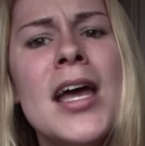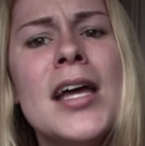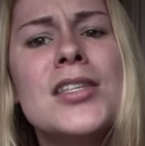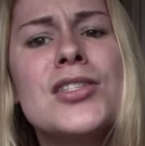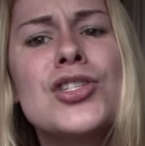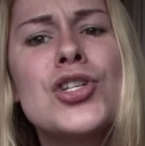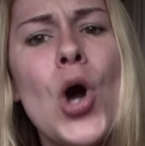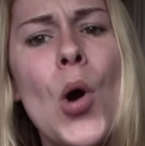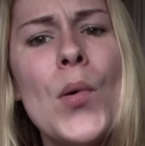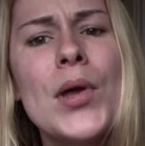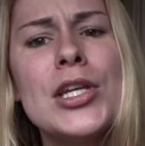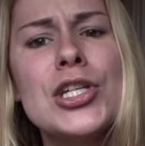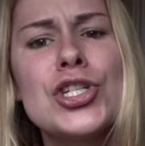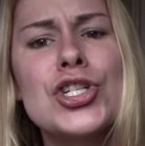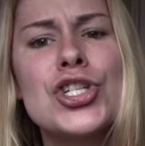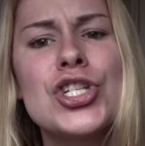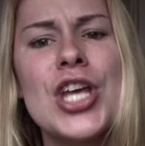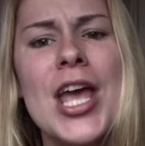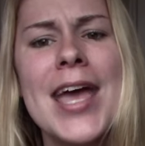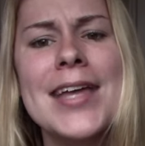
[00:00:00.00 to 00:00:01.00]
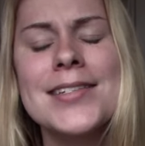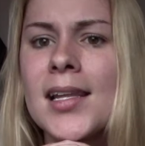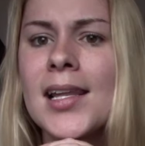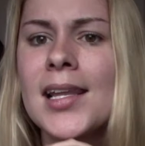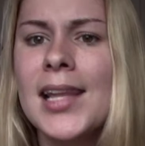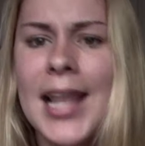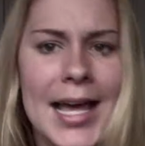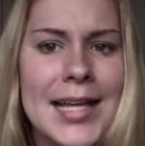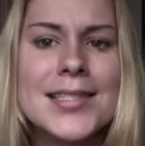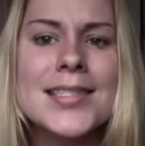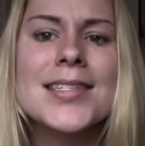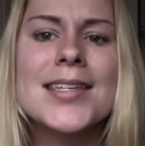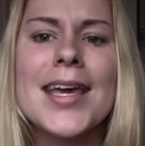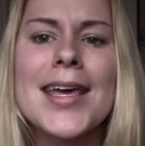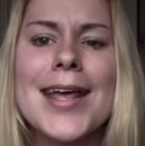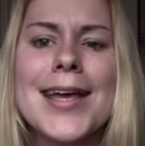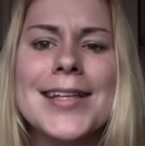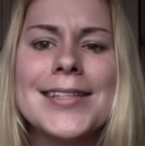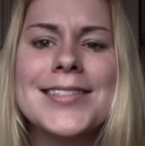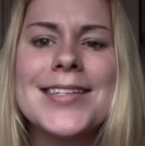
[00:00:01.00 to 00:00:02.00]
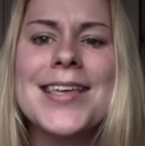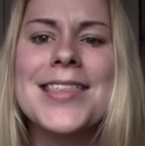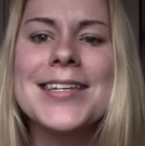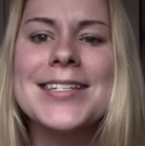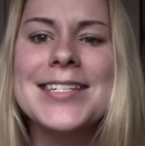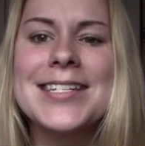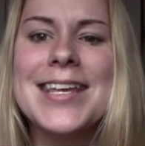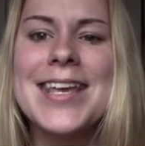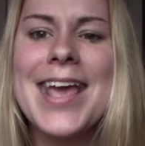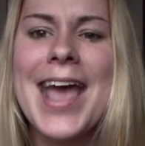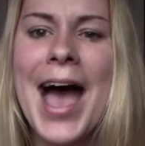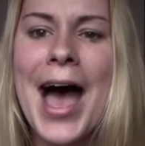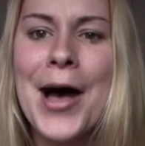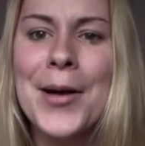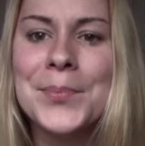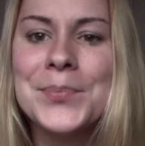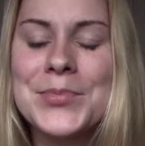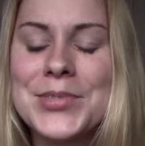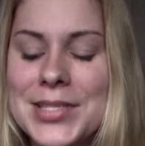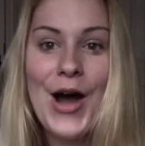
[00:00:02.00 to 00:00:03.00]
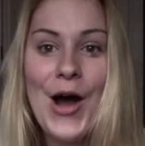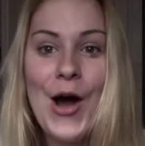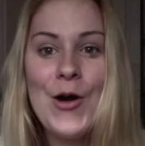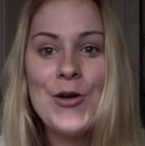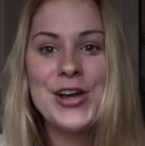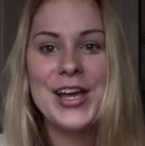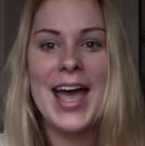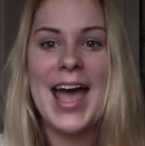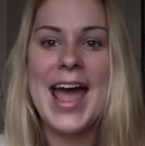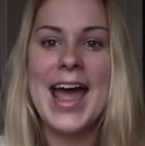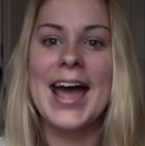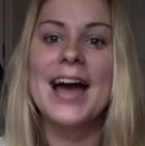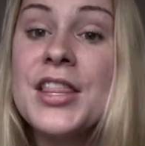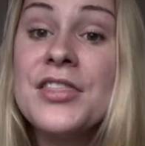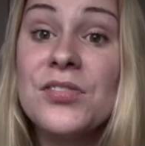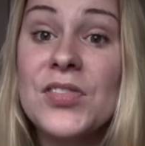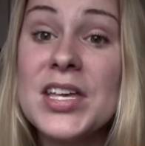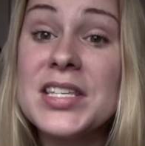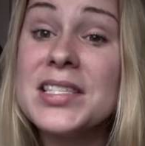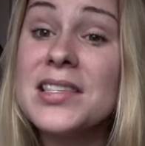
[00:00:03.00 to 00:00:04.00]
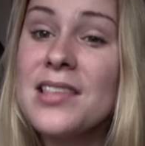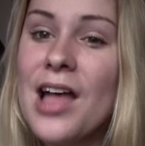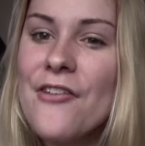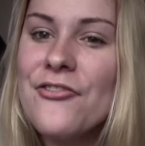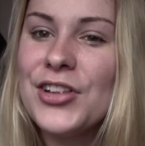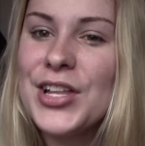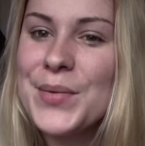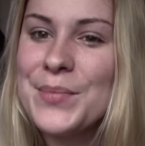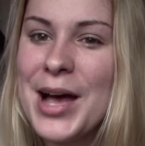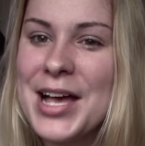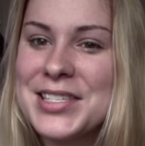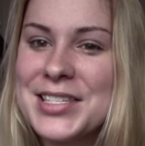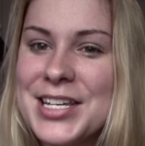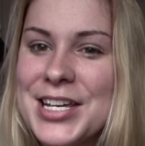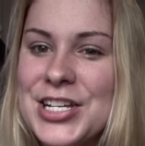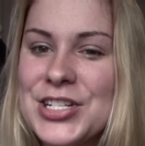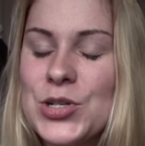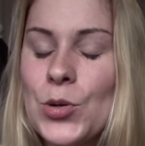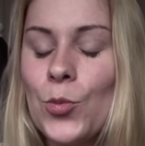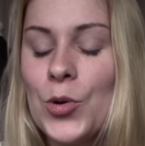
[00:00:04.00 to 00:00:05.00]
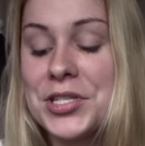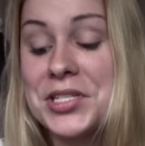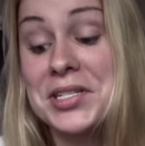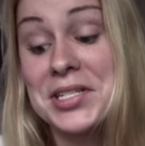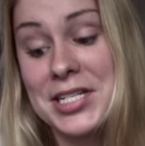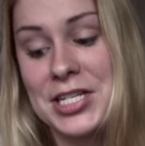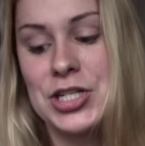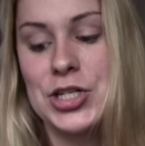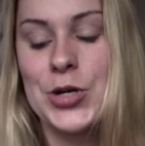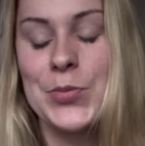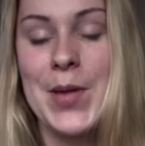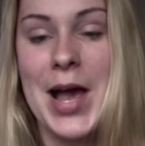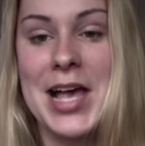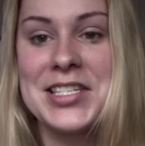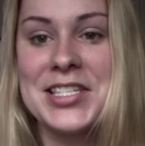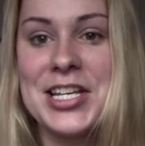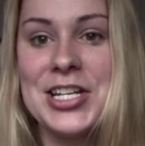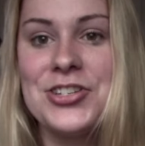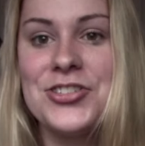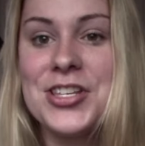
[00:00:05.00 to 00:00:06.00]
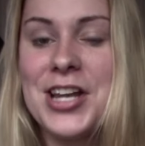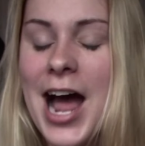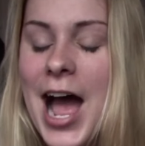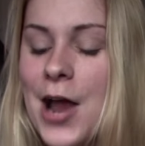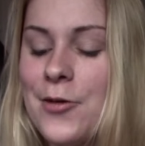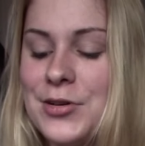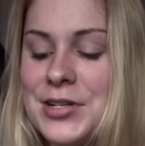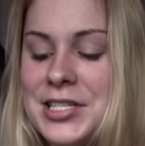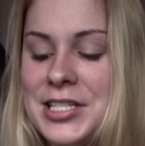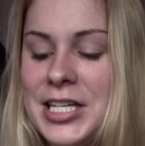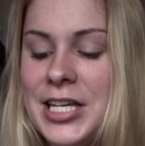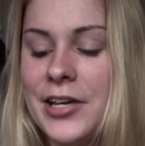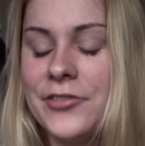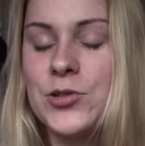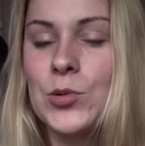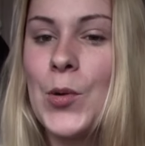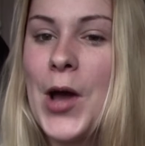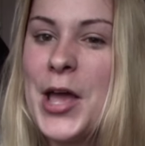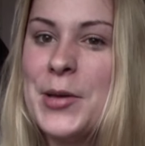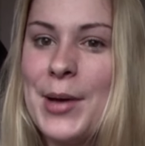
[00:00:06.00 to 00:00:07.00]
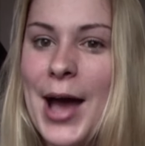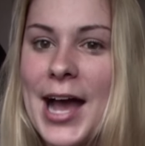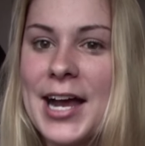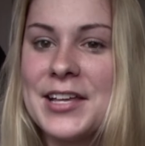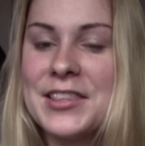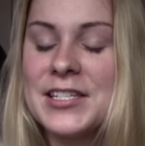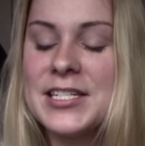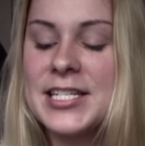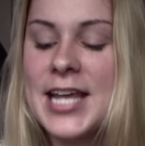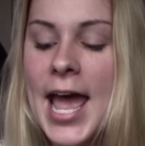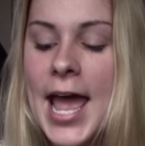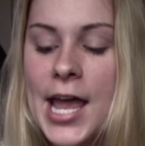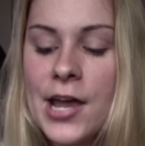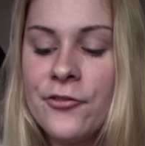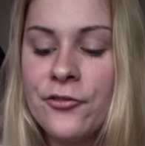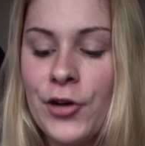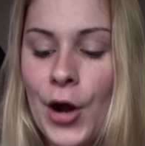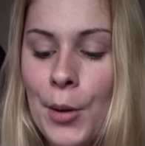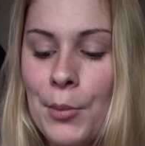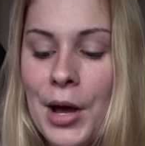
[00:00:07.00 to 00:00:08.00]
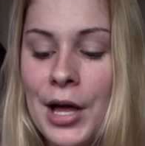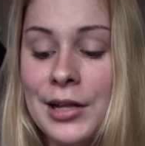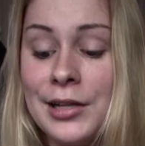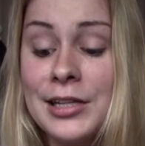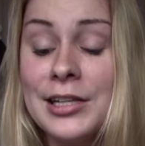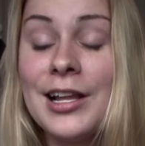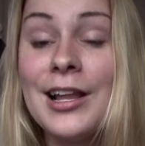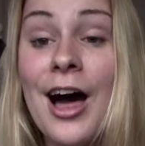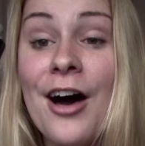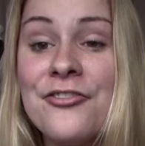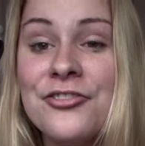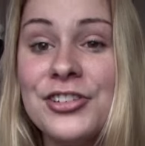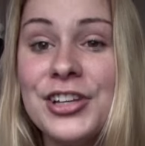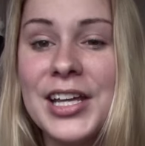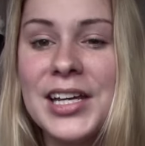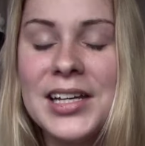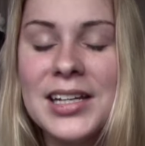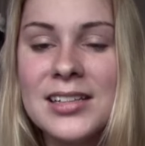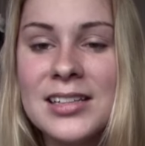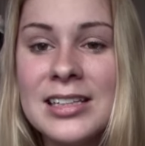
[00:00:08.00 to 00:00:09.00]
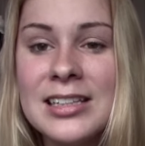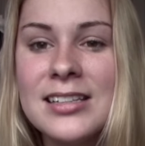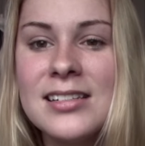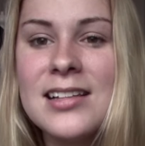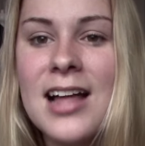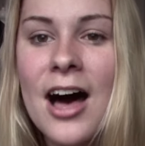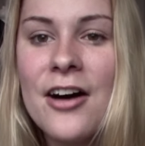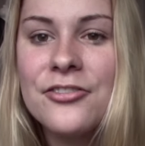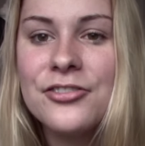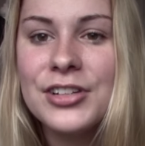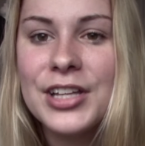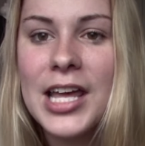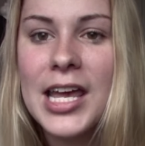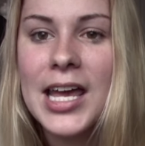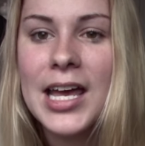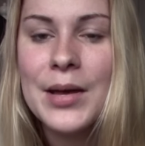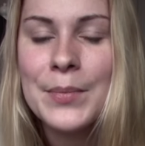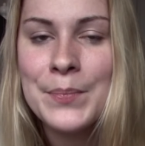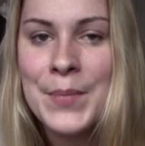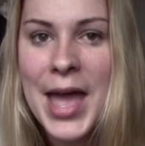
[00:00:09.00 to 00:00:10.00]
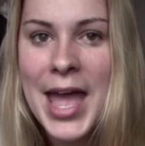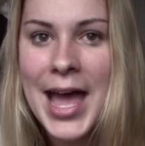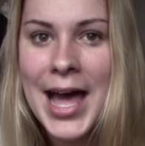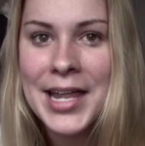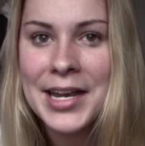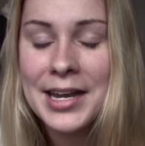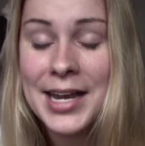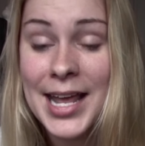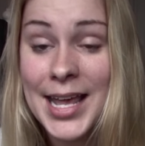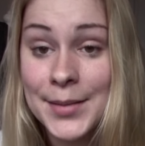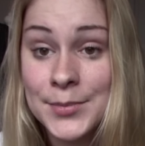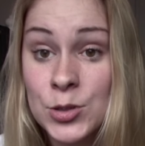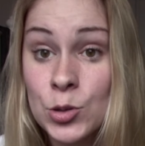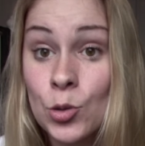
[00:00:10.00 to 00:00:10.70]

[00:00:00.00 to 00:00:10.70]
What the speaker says: it's going to shit. Let's get into the DMs. Okay, this lovely message was a Tinder message that I received way back in the day from a lovely, lovely man named